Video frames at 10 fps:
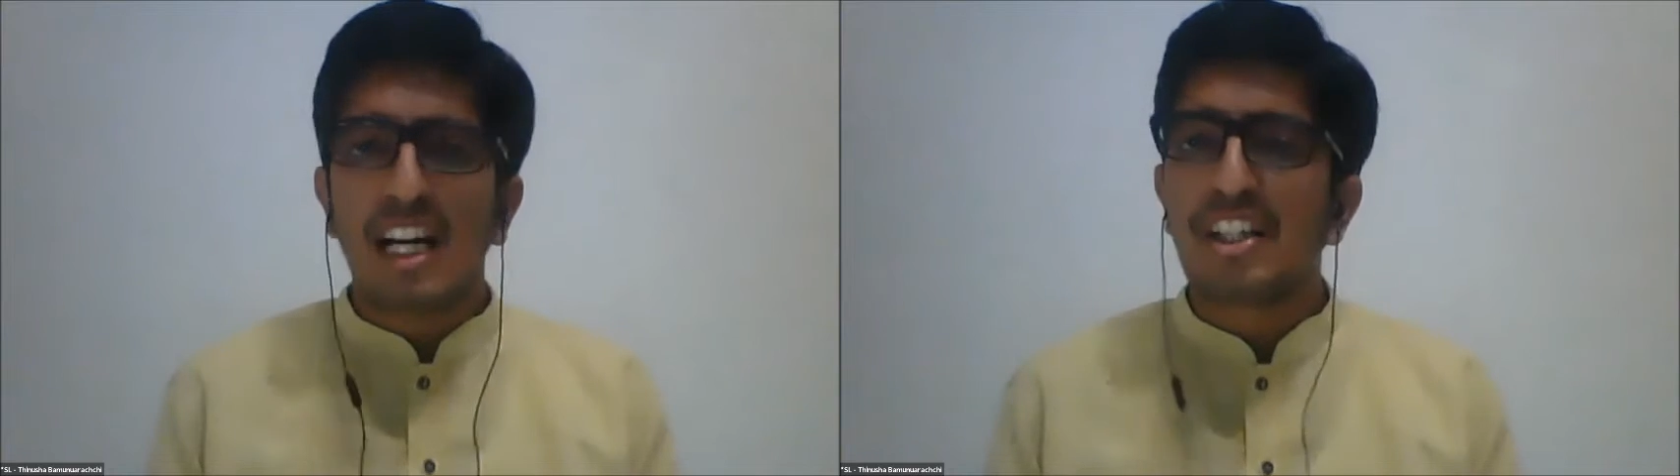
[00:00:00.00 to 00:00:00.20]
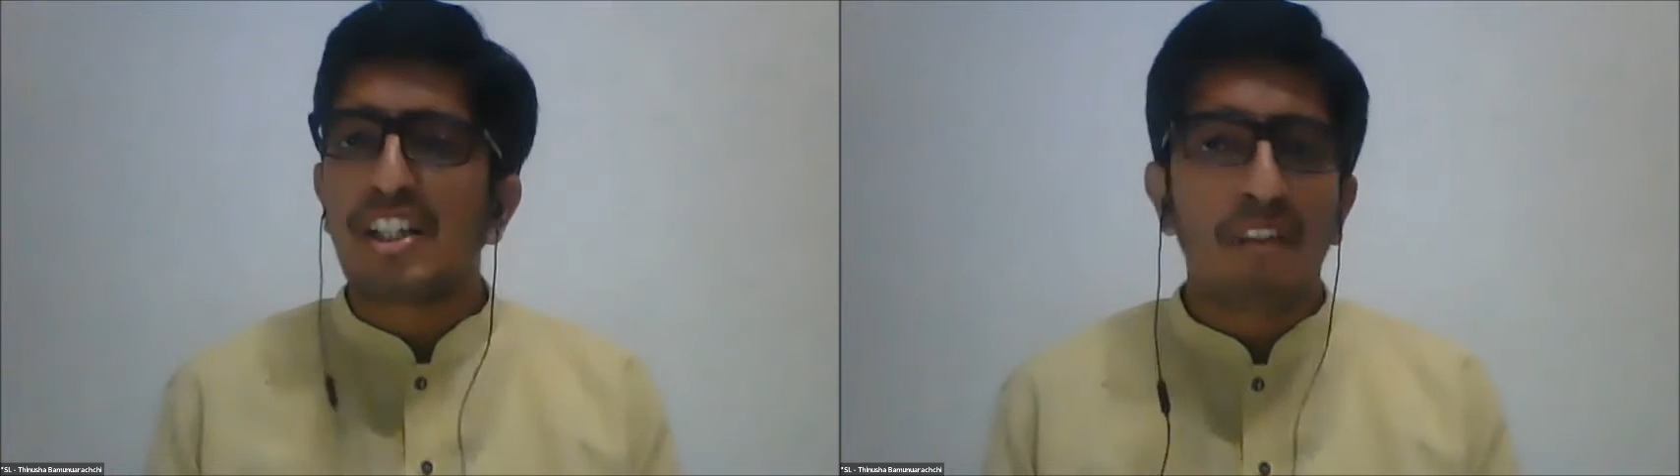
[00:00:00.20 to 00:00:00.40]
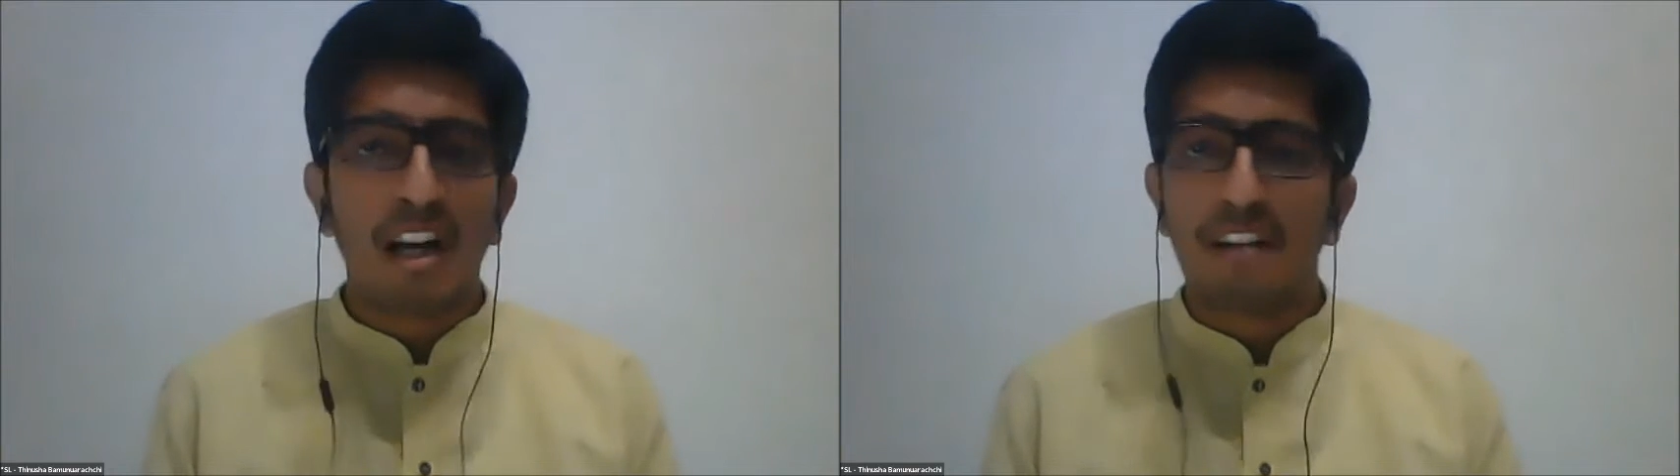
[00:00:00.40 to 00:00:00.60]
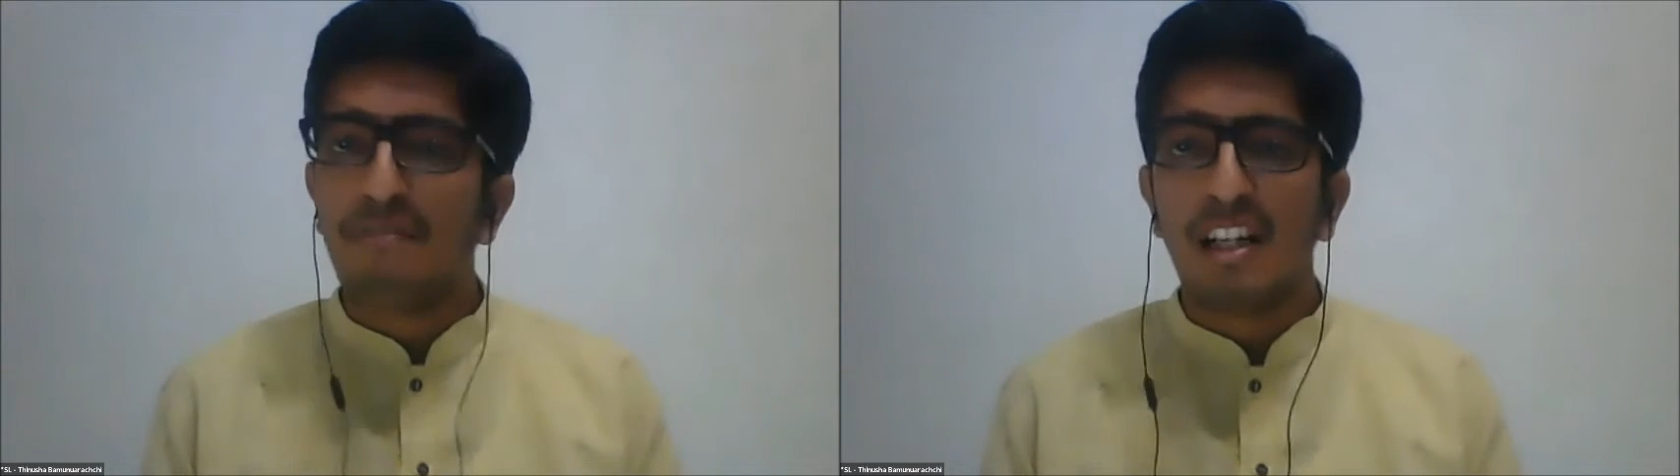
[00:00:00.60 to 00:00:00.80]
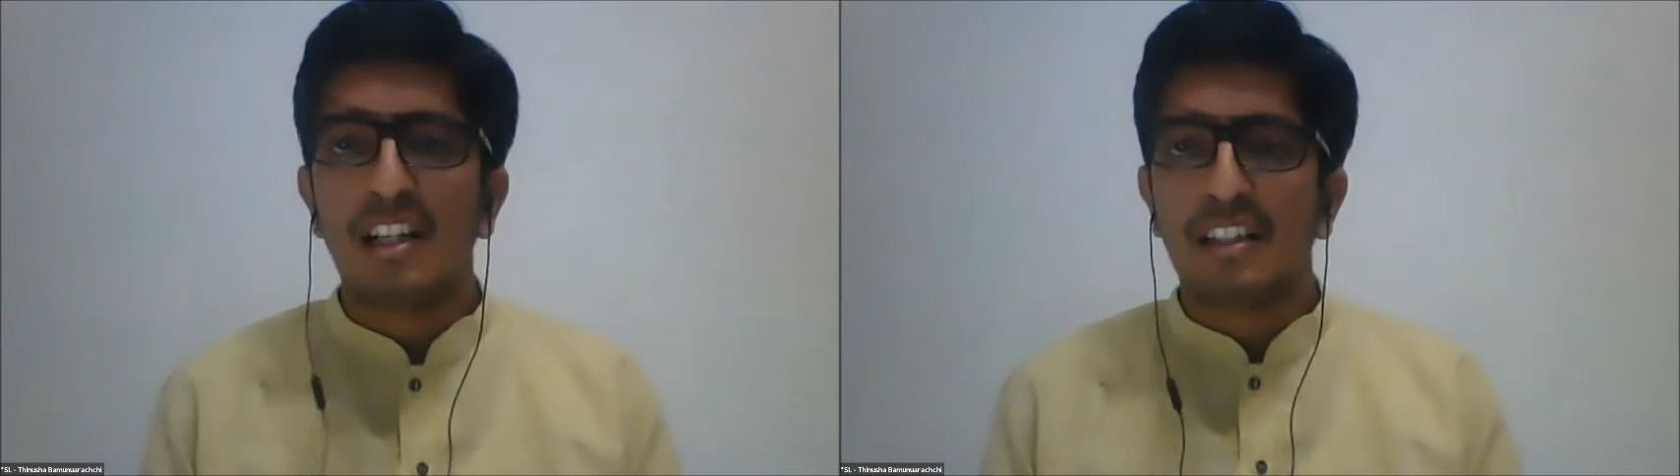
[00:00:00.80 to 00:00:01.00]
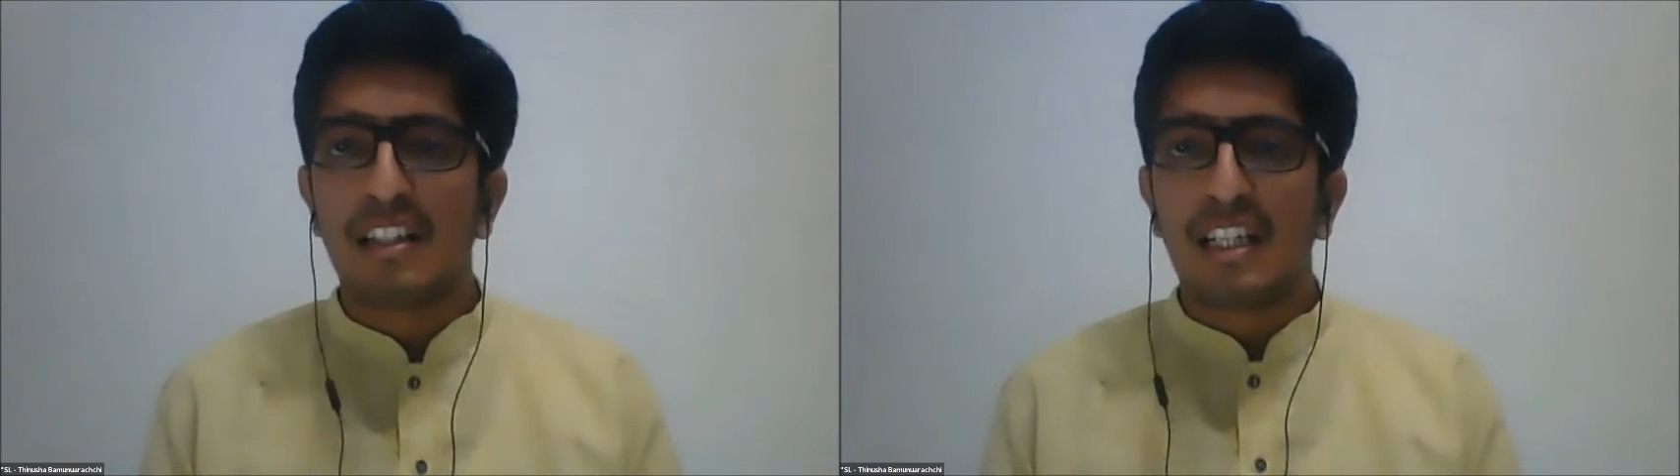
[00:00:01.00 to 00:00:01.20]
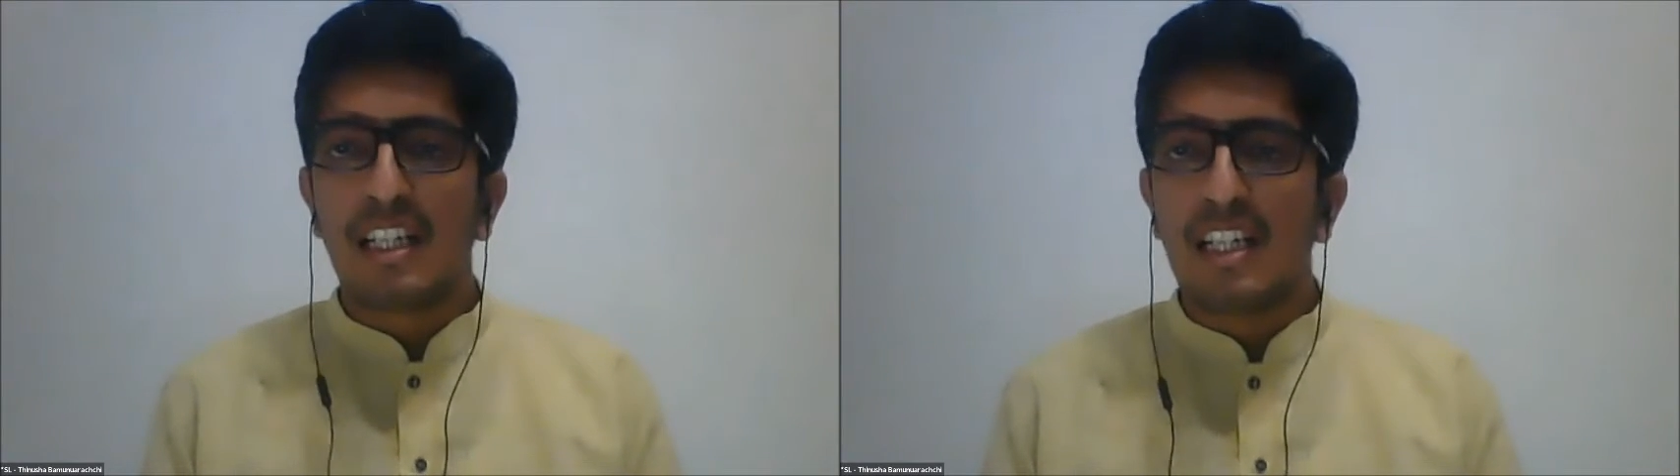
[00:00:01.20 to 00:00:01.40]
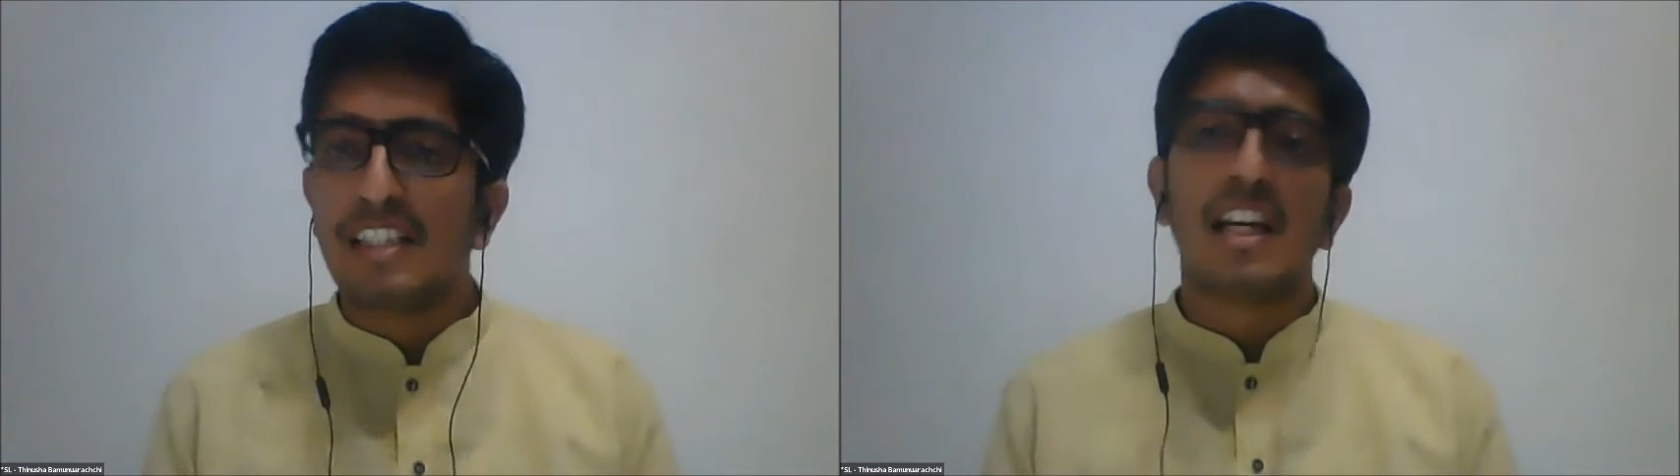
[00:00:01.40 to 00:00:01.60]
Country, One
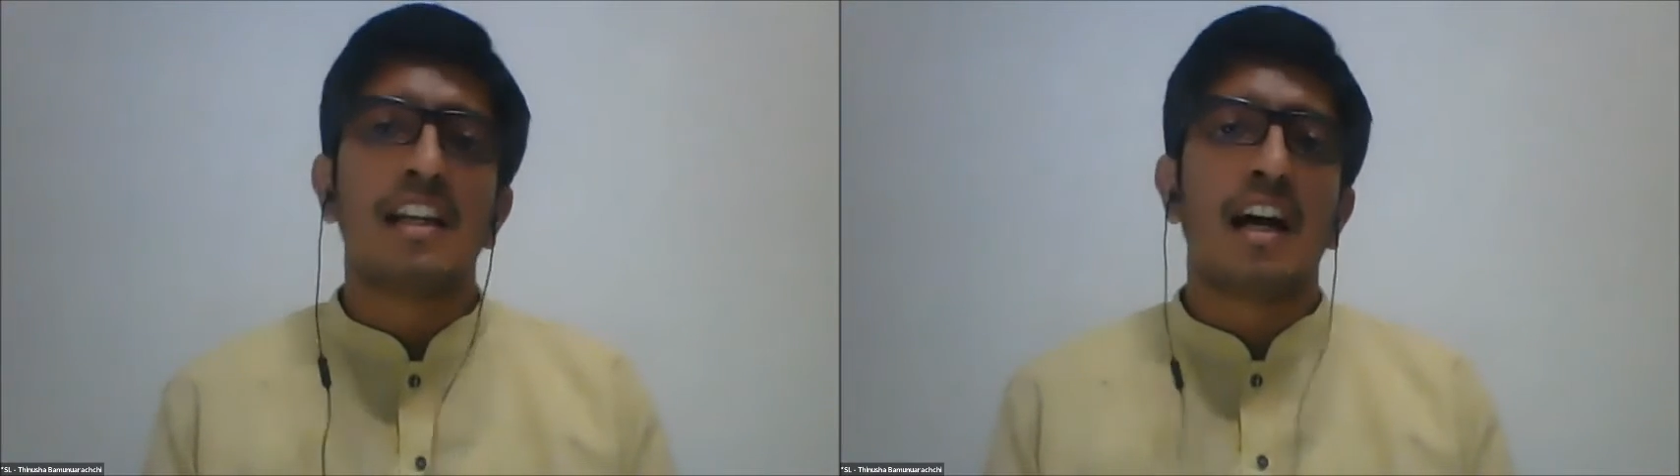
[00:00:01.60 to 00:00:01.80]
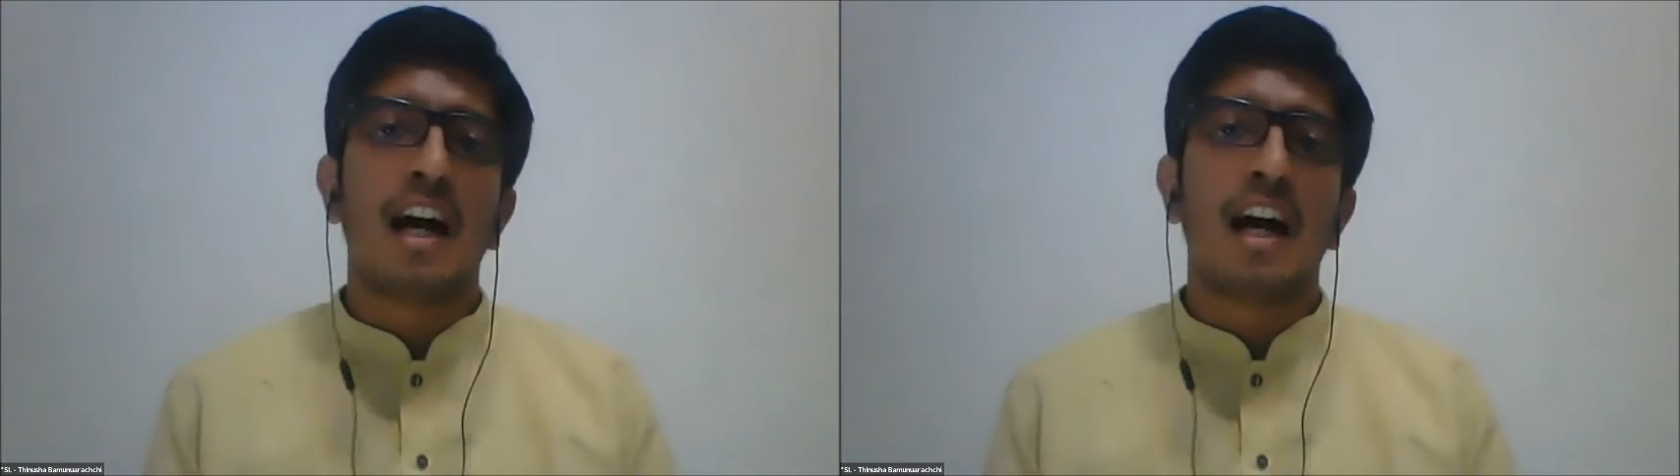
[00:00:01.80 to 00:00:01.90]
World is an